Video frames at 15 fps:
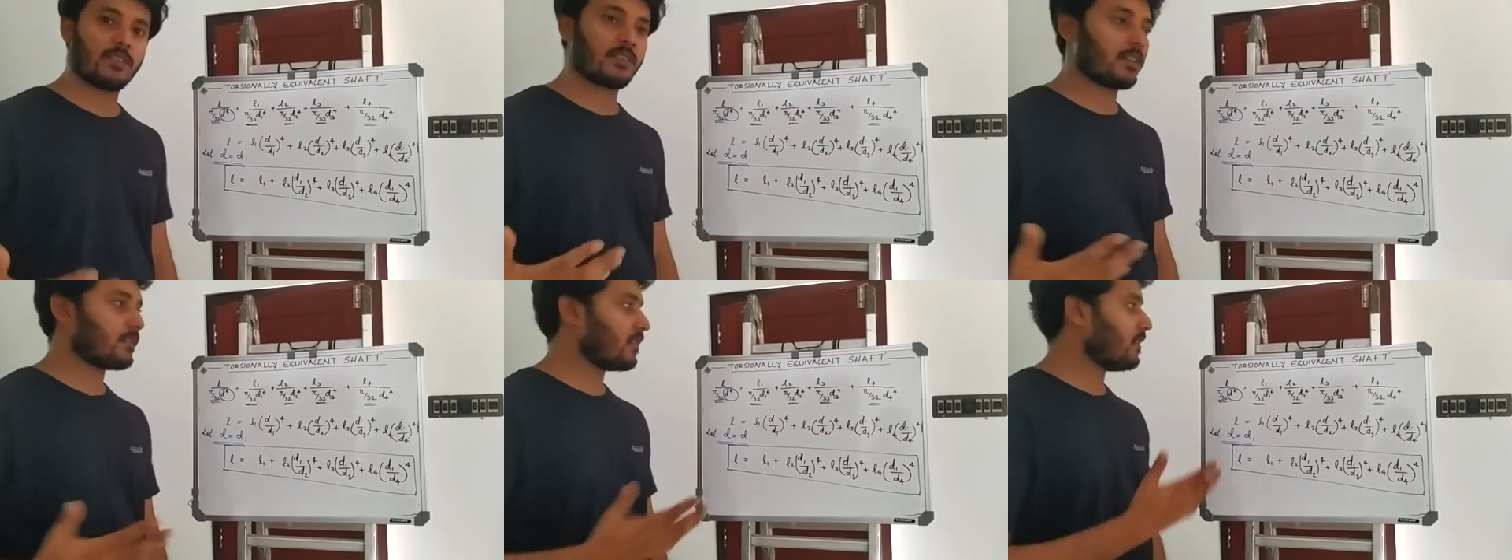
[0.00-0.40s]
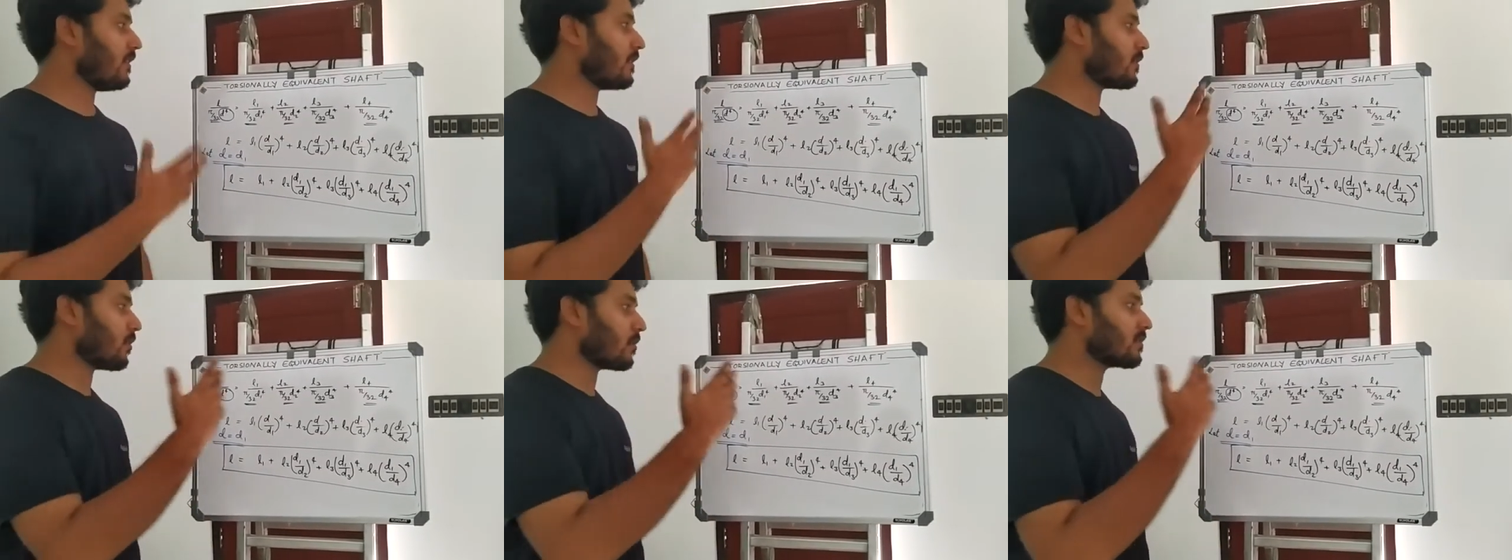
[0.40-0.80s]
discussed
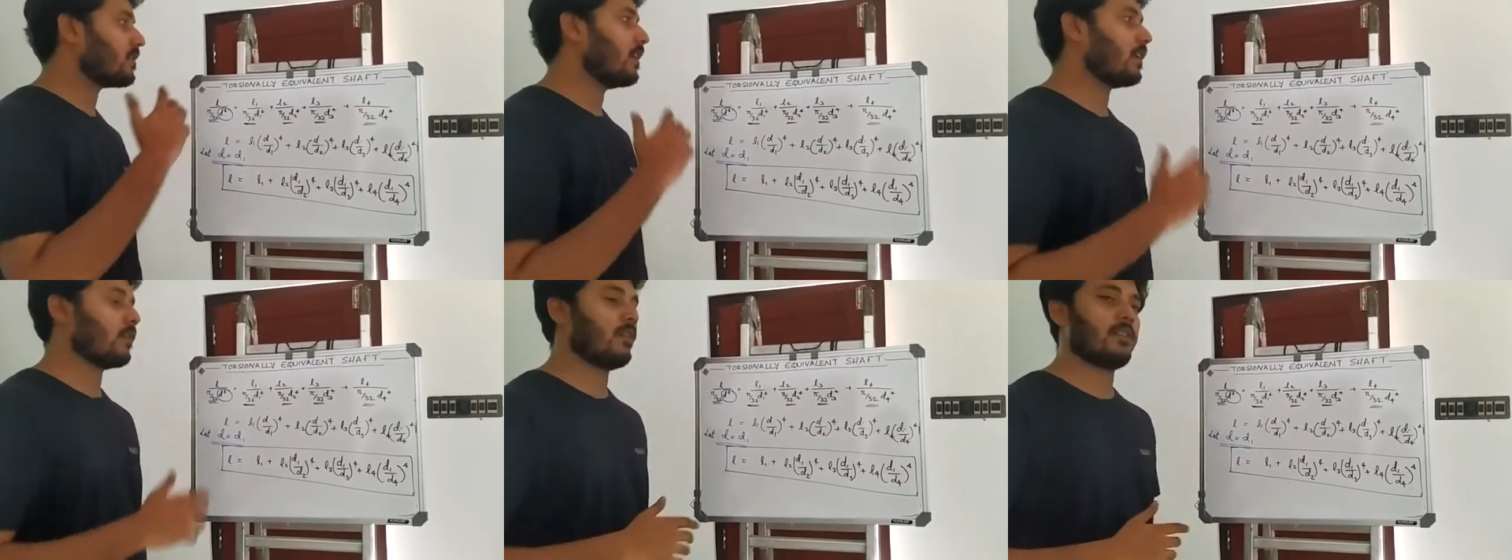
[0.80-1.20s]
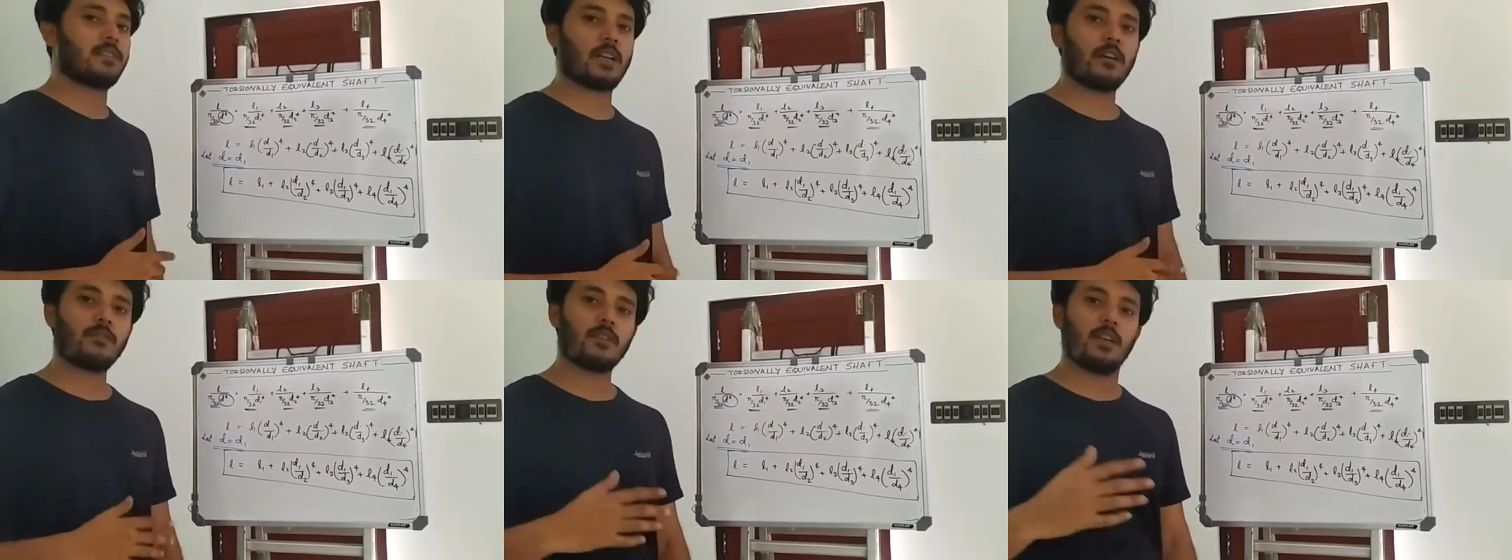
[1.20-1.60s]
in the torsionally equivalent
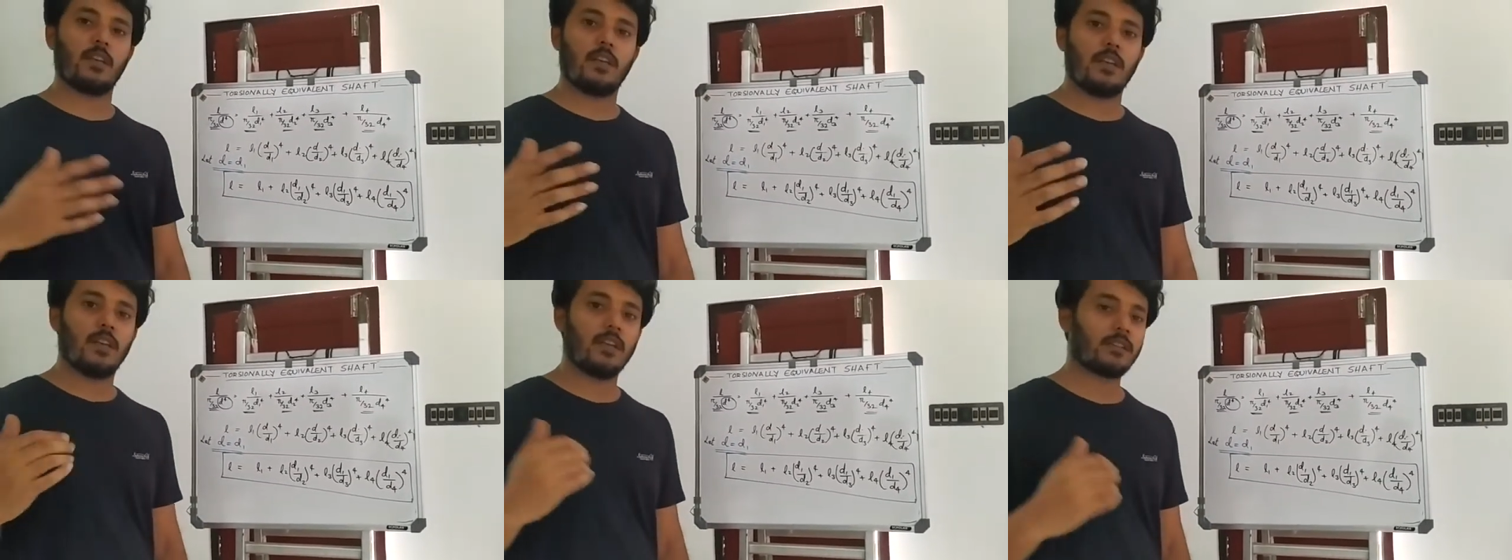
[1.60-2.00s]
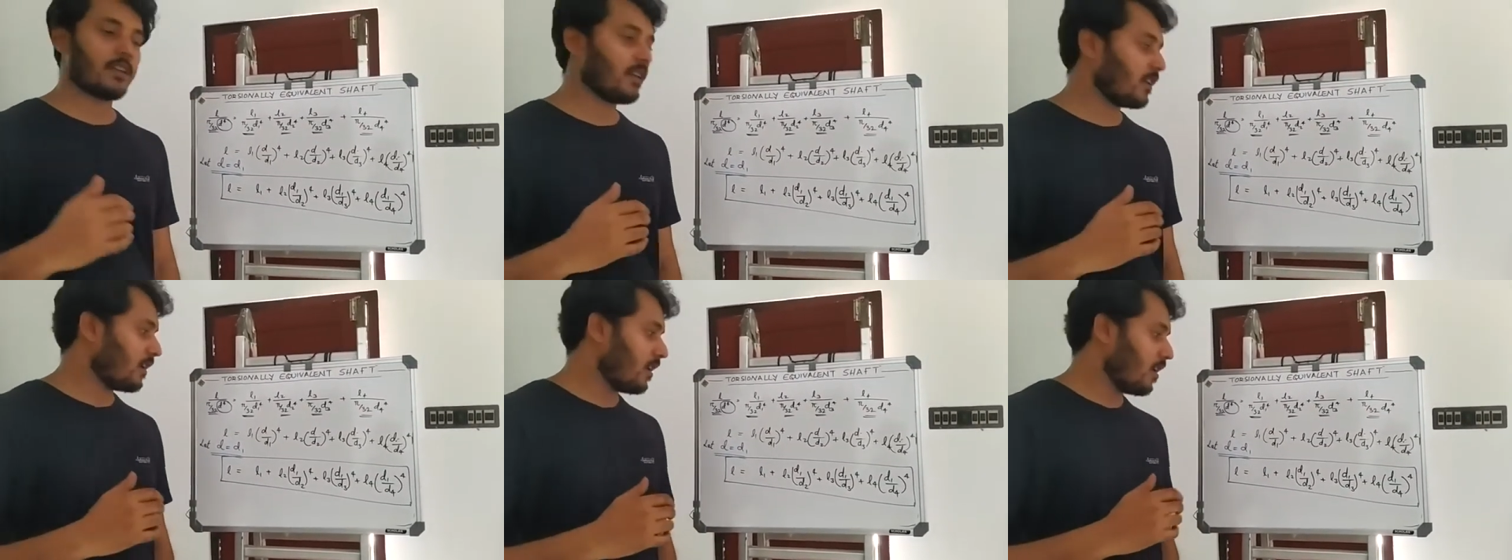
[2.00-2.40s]
shaft is
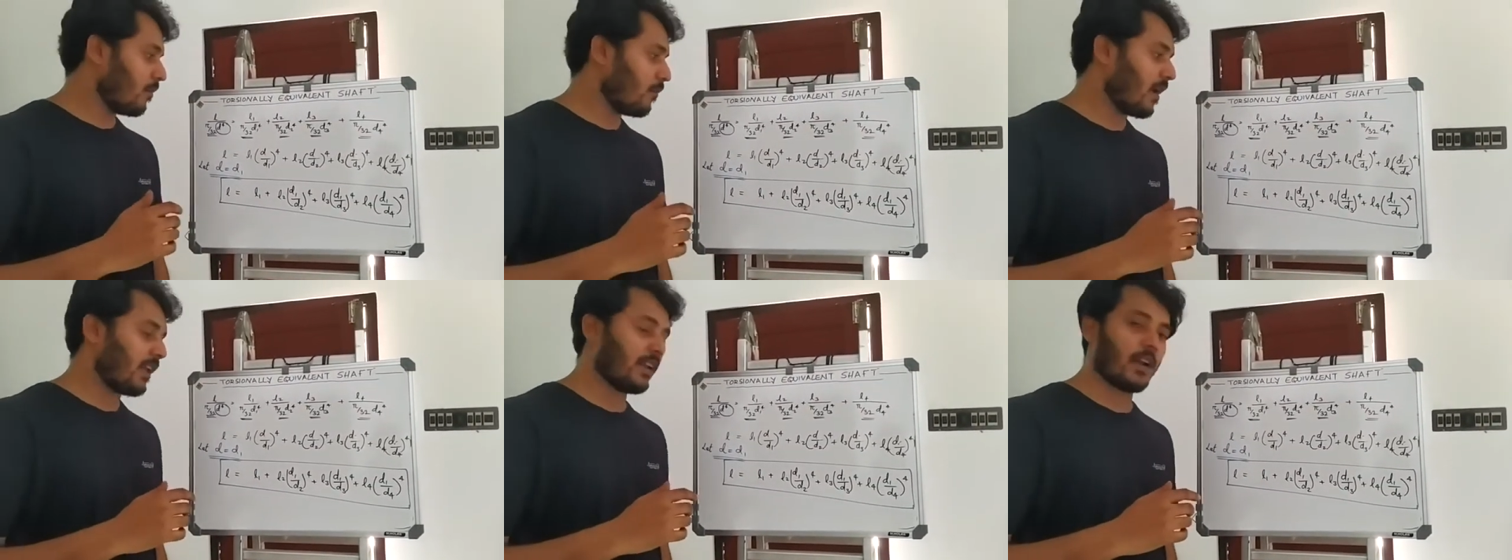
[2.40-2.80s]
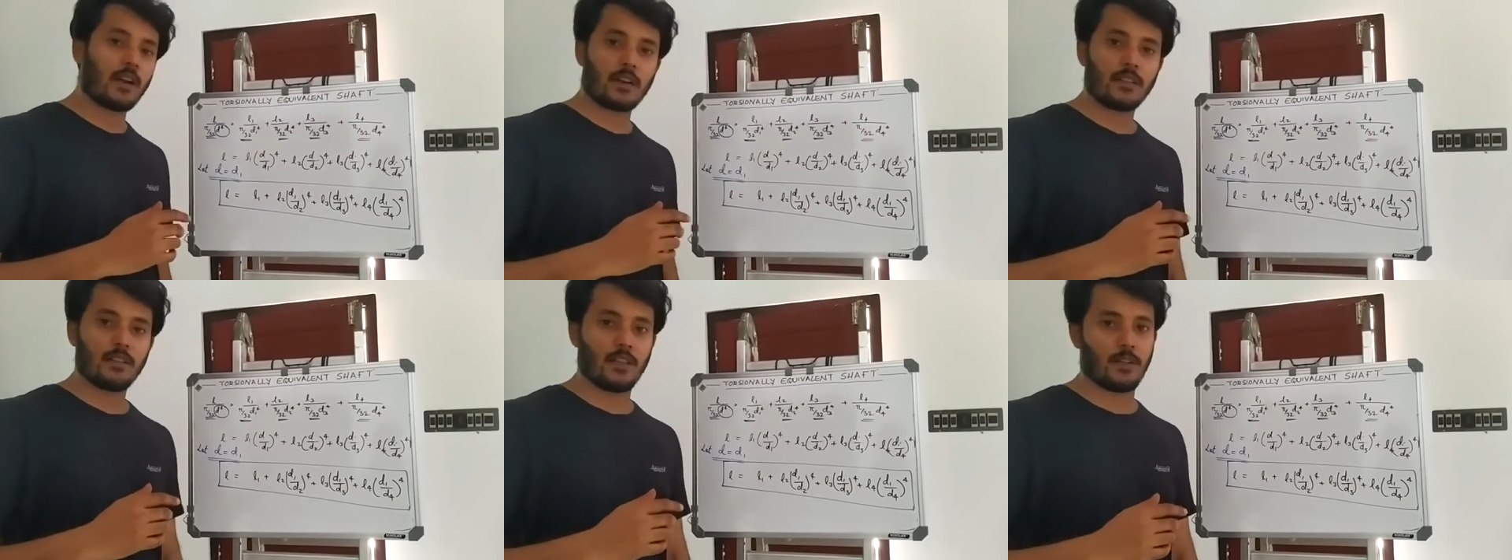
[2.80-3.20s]
a
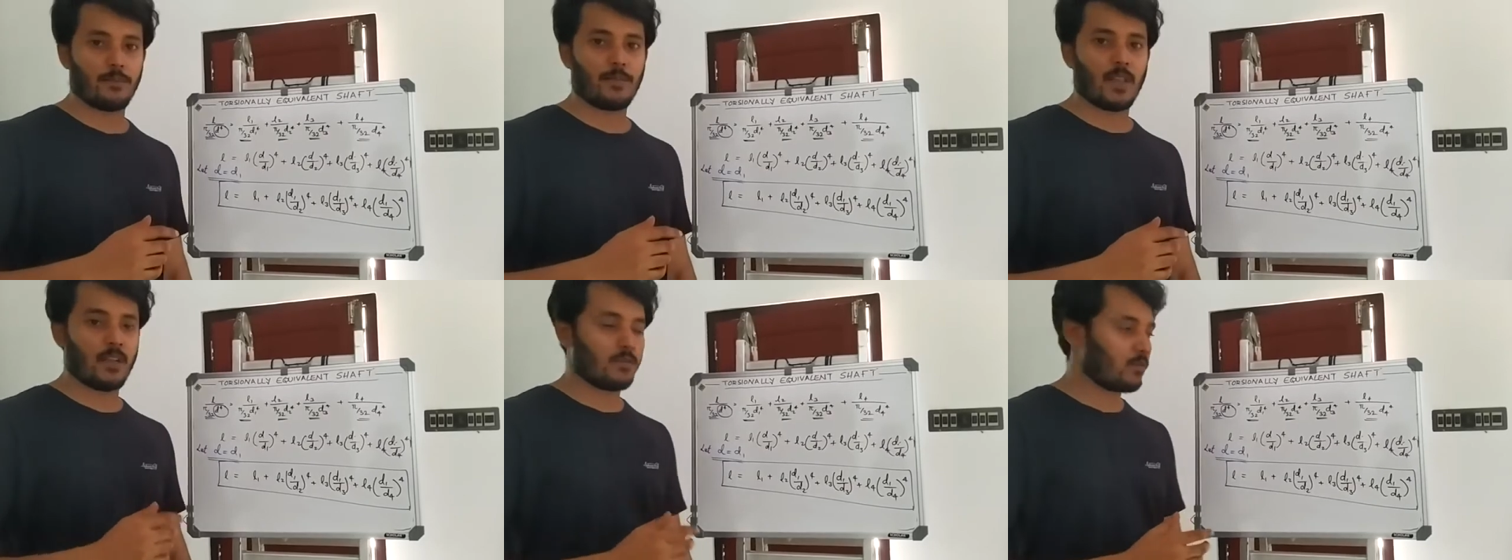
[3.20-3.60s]
mandatory thing.